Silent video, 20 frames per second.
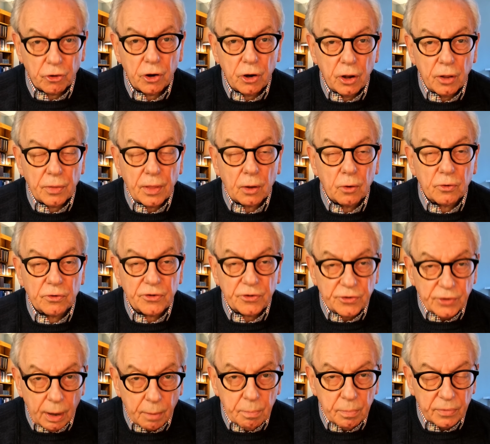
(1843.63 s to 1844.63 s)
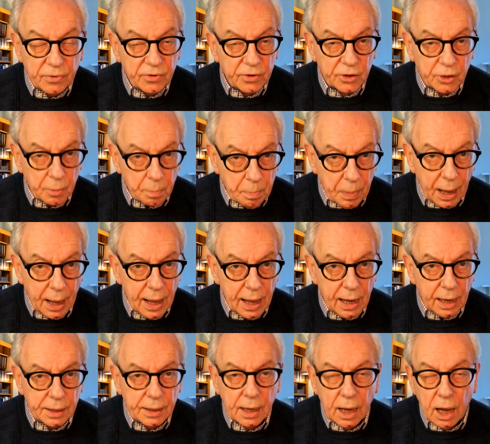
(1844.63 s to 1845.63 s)
those sums that are
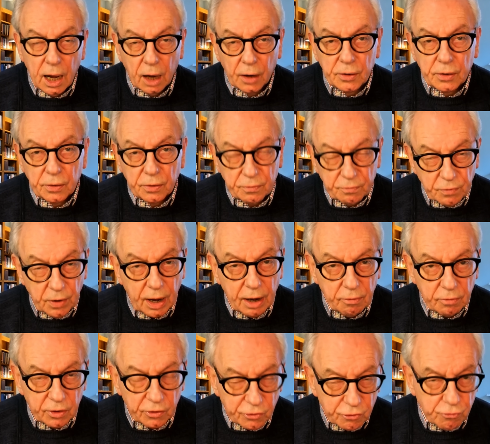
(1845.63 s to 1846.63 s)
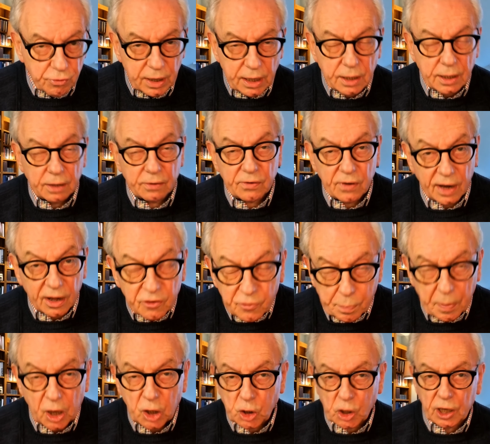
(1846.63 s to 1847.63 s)
paid under the various treaties, and
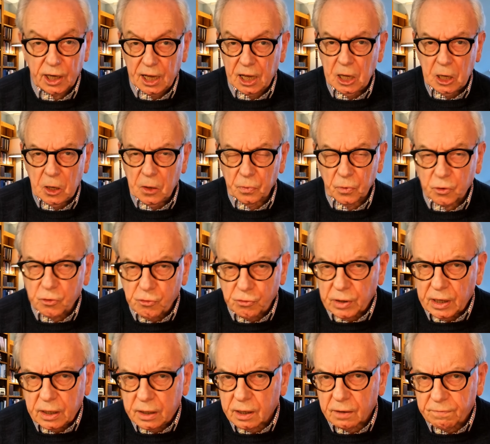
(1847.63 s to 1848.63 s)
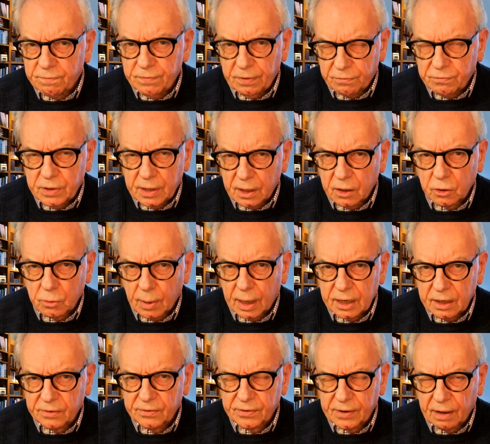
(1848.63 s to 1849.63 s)
especially the Treaty of
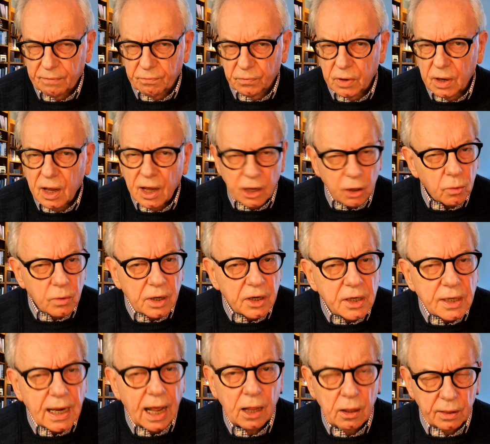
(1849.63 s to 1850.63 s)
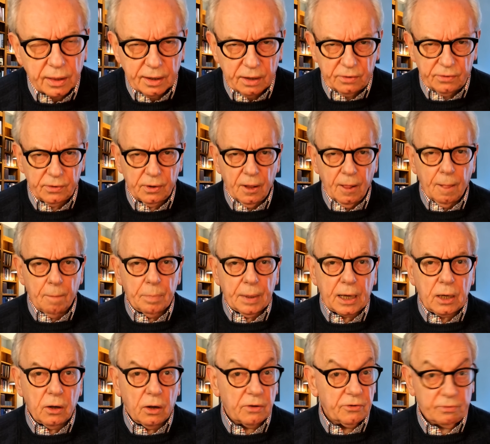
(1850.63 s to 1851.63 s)
1527. You can tell this
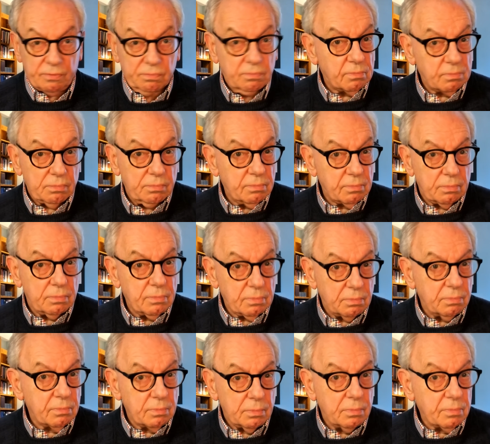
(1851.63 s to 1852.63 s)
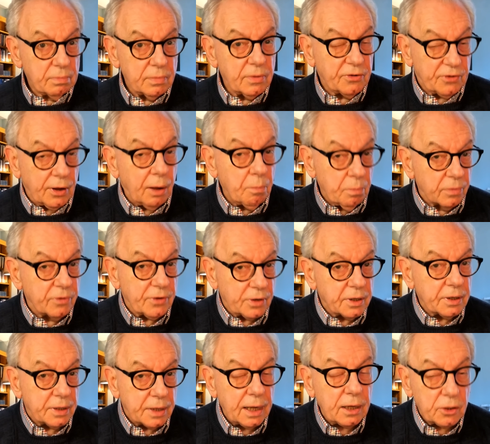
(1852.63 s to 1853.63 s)
because the sums that are
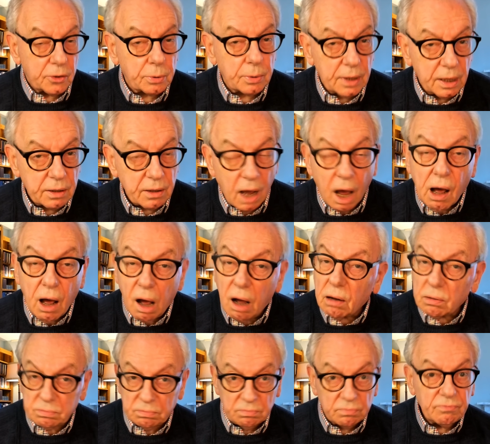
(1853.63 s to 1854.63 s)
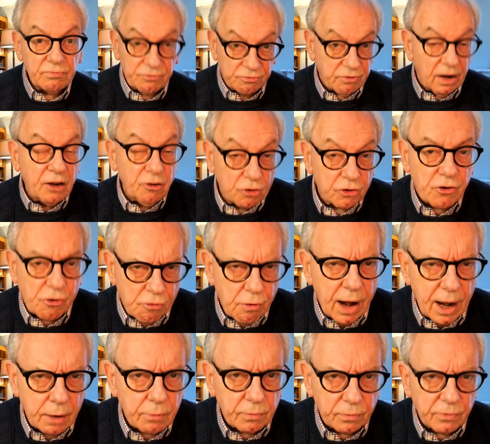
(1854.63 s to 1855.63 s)
dealt with are French
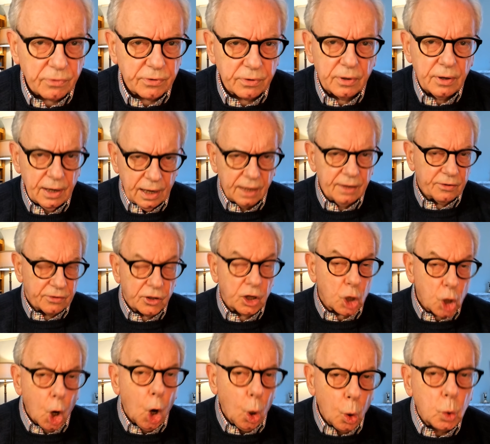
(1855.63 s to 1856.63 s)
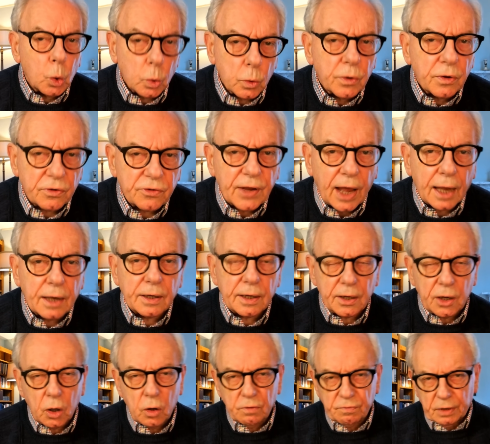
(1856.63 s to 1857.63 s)
crowns. It's the gold that's handed
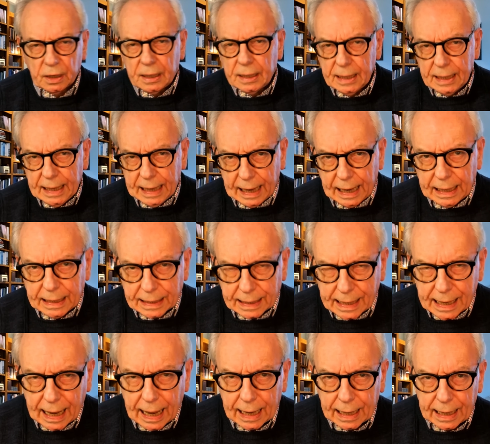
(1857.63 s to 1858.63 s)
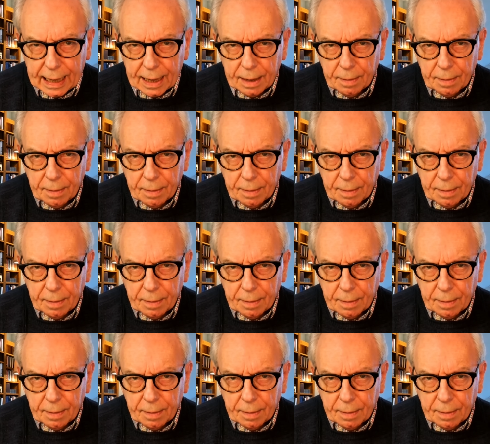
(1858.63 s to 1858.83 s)
over in Calais.